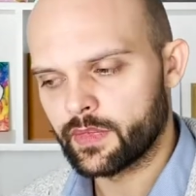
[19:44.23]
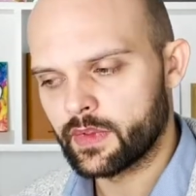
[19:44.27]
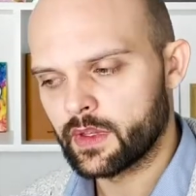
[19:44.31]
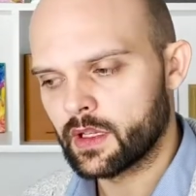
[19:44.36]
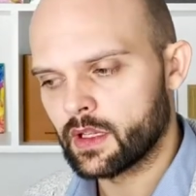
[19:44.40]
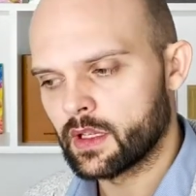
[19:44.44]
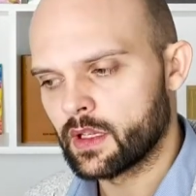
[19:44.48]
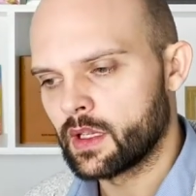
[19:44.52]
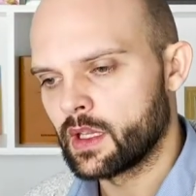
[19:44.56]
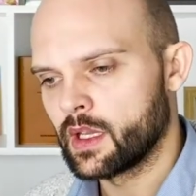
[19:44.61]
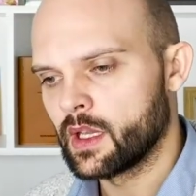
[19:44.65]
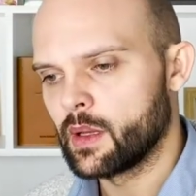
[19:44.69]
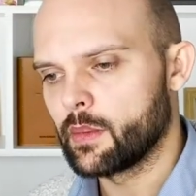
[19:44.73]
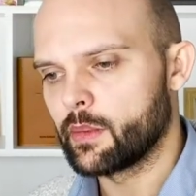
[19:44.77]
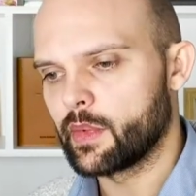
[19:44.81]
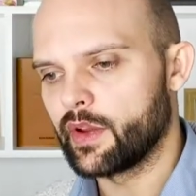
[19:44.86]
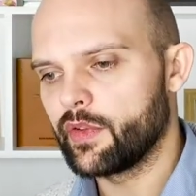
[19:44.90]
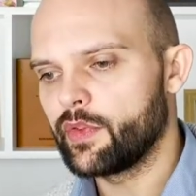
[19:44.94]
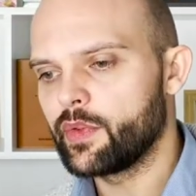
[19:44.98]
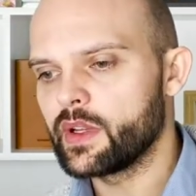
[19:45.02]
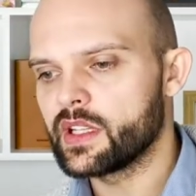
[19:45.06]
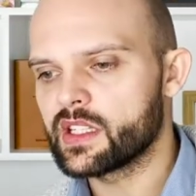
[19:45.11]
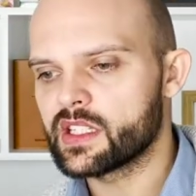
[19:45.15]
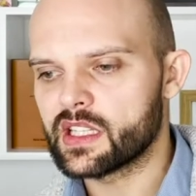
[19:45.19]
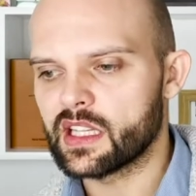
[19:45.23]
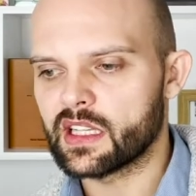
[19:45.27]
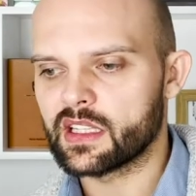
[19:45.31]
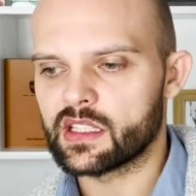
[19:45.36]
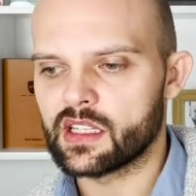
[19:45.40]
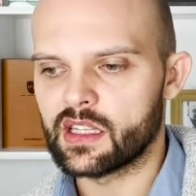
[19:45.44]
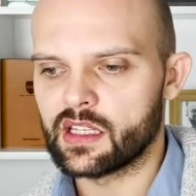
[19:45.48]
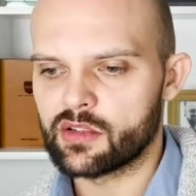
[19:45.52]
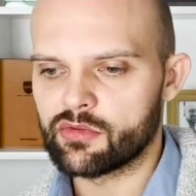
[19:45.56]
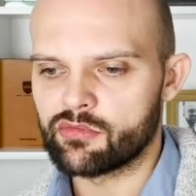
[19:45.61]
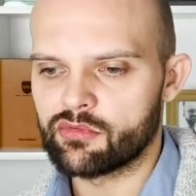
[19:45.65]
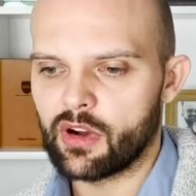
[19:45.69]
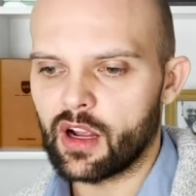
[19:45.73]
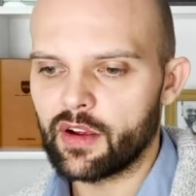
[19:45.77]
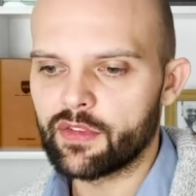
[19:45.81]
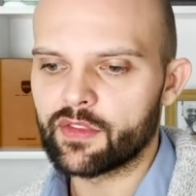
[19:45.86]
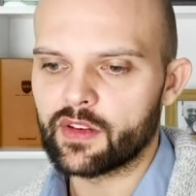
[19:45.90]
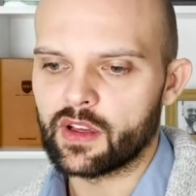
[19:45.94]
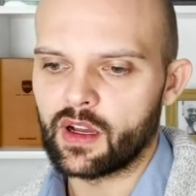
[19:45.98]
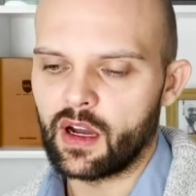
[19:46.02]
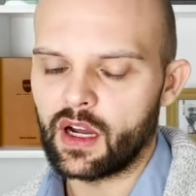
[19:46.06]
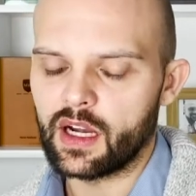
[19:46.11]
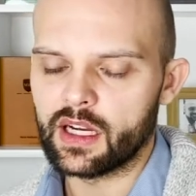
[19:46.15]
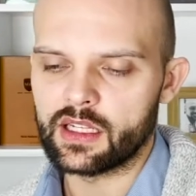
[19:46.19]
But if we stick to these rough
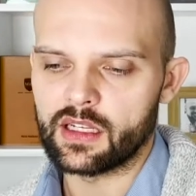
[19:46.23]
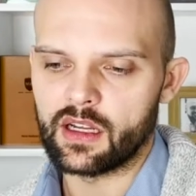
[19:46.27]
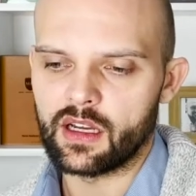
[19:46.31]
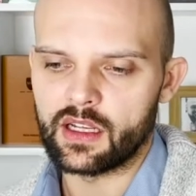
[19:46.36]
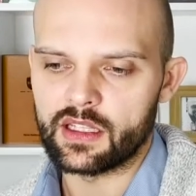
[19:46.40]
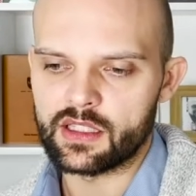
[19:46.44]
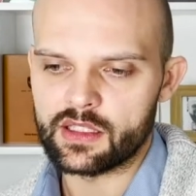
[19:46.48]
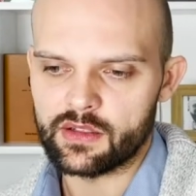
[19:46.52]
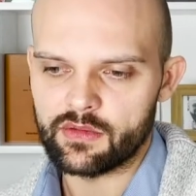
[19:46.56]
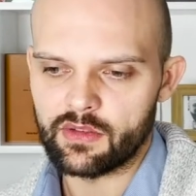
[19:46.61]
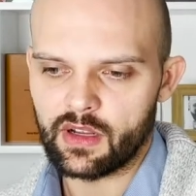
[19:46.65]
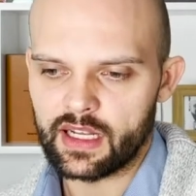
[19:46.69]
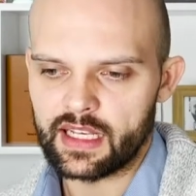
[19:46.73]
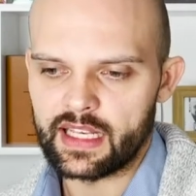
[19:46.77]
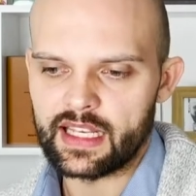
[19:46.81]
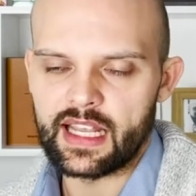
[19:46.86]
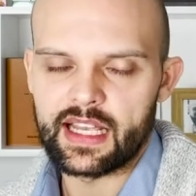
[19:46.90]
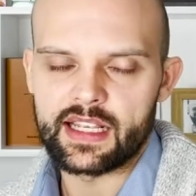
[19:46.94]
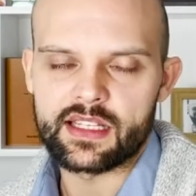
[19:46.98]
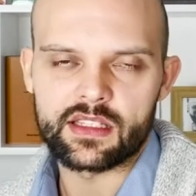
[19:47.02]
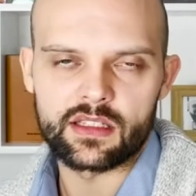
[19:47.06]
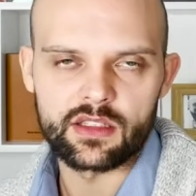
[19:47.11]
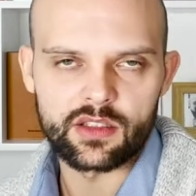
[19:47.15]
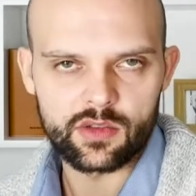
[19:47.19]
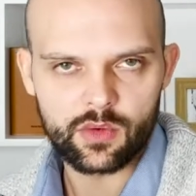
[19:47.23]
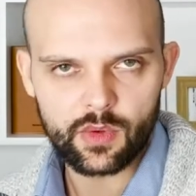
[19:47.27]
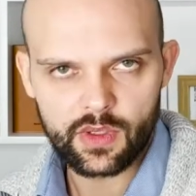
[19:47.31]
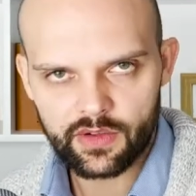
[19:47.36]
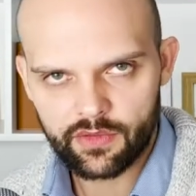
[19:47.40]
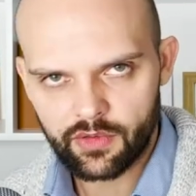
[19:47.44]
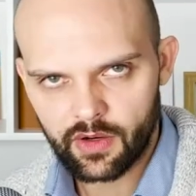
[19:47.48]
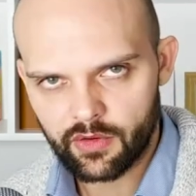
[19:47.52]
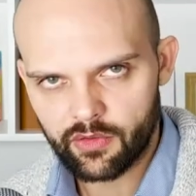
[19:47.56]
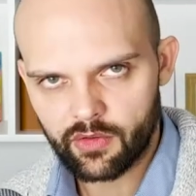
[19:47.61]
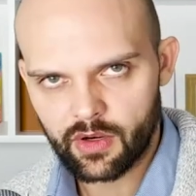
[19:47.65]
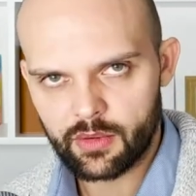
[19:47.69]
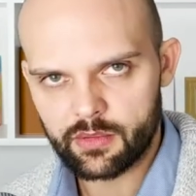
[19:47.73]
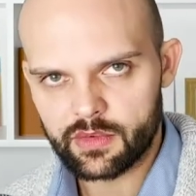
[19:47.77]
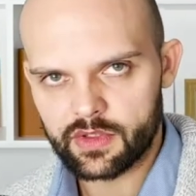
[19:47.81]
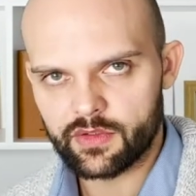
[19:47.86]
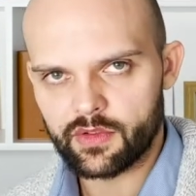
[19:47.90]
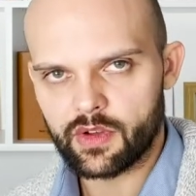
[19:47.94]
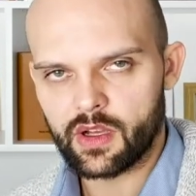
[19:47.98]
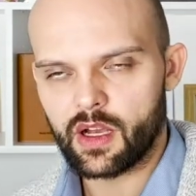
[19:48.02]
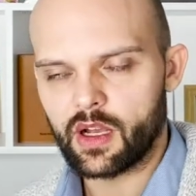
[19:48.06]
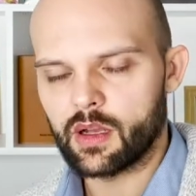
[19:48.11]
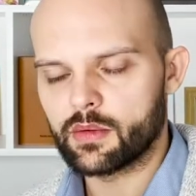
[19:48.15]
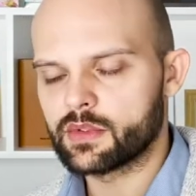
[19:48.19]
guidelines of like less than 25 grams of
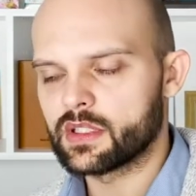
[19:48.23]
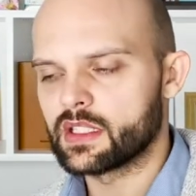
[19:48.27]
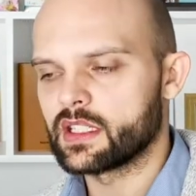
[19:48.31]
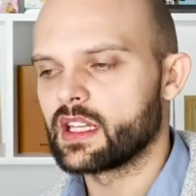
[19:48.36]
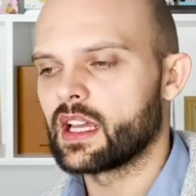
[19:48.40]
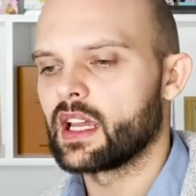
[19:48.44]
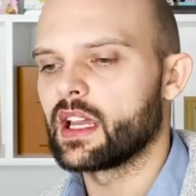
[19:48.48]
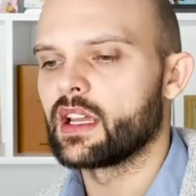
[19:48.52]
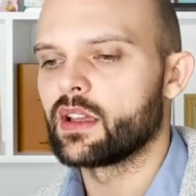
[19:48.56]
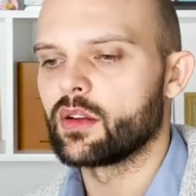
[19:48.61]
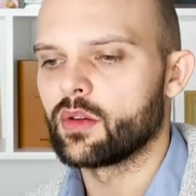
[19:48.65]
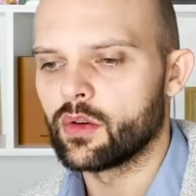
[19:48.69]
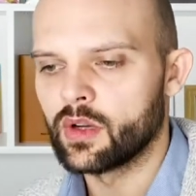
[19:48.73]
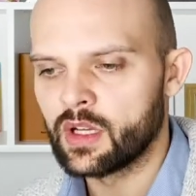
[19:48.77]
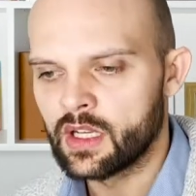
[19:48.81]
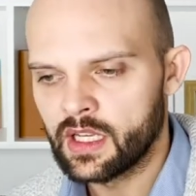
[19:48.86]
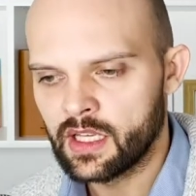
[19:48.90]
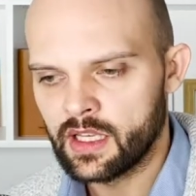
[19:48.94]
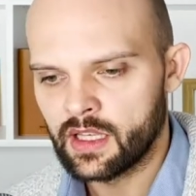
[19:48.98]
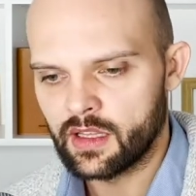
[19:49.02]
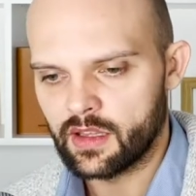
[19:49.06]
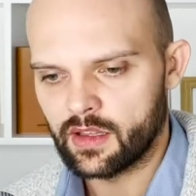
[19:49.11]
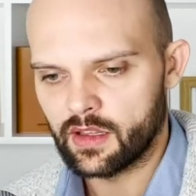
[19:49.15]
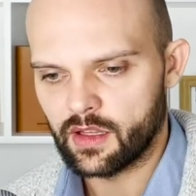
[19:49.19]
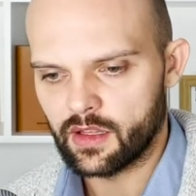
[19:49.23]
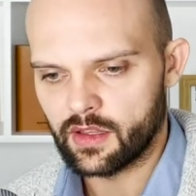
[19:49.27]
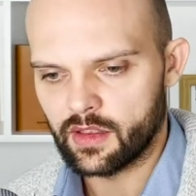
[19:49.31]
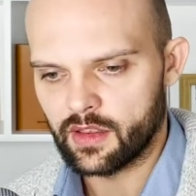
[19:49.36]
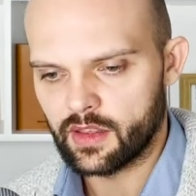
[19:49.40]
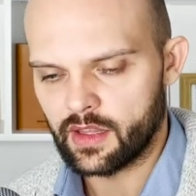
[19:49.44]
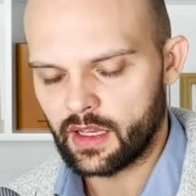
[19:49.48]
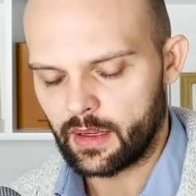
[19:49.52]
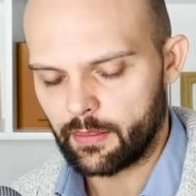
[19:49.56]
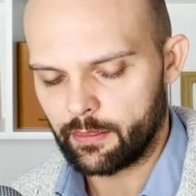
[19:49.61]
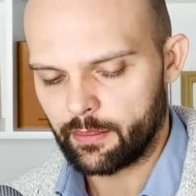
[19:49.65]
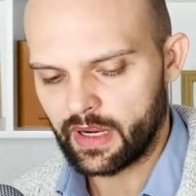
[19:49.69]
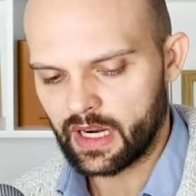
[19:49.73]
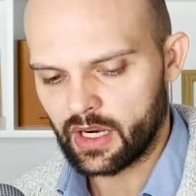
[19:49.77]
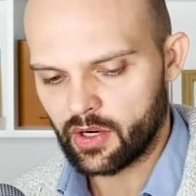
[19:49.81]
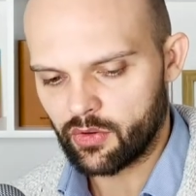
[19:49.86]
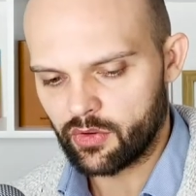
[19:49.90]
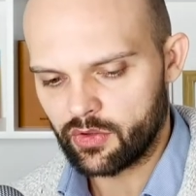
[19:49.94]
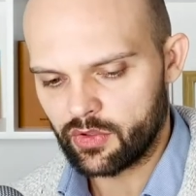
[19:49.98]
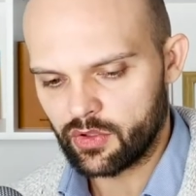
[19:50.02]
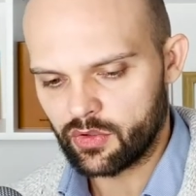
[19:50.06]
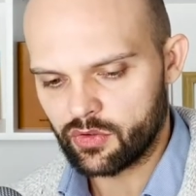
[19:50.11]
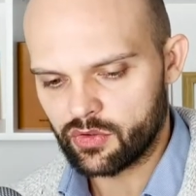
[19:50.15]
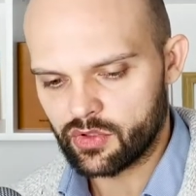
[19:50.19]
carbs a day, or that
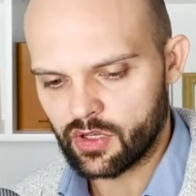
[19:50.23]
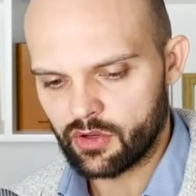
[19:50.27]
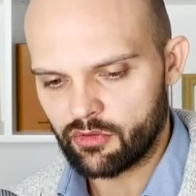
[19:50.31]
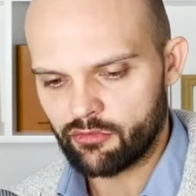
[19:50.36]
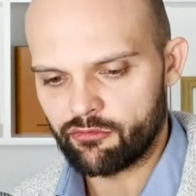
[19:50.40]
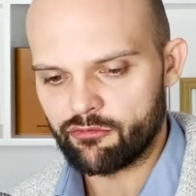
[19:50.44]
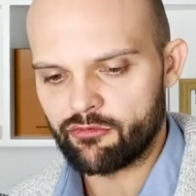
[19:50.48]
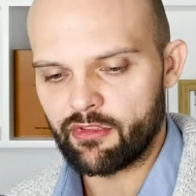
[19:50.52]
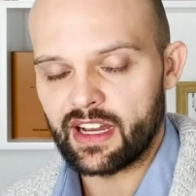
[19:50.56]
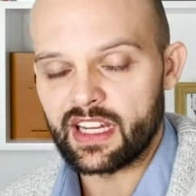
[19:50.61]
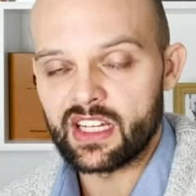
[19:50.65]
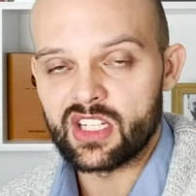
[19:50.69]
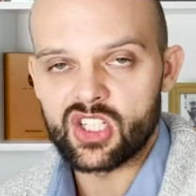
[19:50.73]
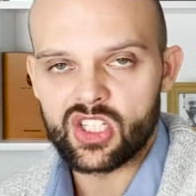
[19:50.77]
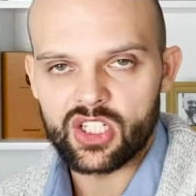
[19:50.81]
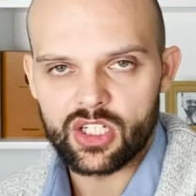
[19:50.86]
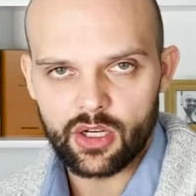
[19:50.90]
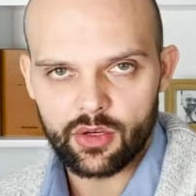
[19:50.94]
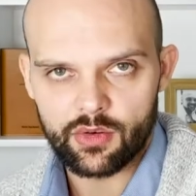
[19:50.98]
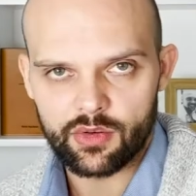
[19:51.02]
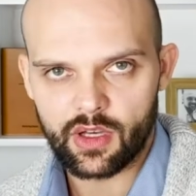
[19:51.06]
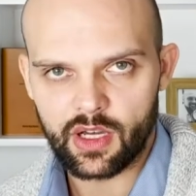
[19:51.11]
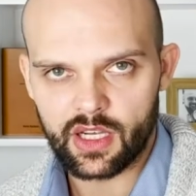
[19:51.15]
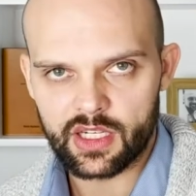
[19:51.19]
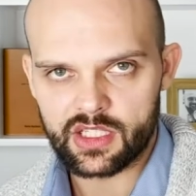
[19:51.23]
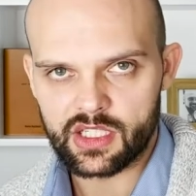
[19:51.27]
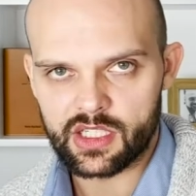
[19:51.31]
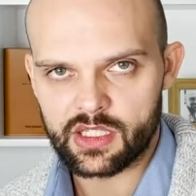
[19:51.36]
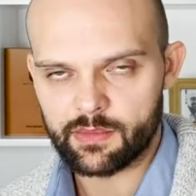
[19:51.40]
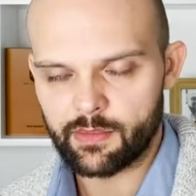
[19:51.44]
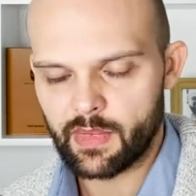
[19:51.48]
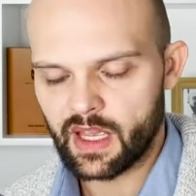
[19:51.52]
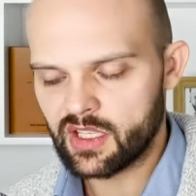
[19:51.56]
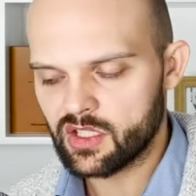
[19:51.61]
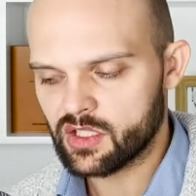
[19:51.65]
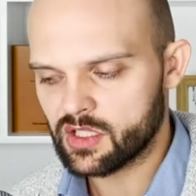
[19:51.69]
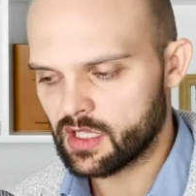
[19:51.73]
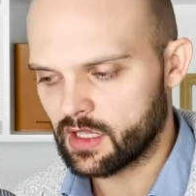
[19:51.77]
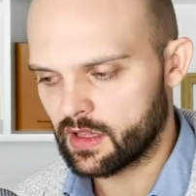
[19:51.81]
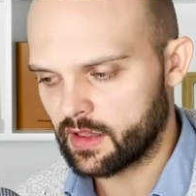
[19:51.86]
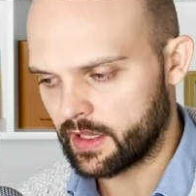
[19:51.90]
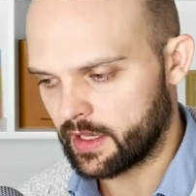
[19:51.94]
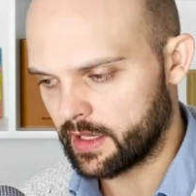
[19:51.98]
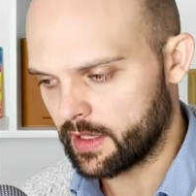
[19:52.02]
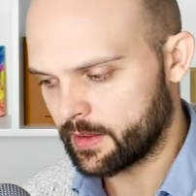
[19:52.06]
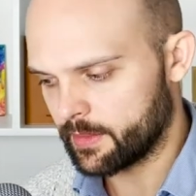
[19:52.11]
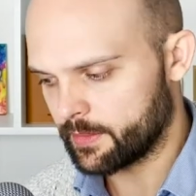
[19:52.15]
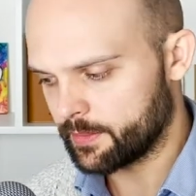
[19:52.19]
macronutrient ratio that I just mentioned
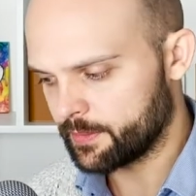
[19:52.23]
there,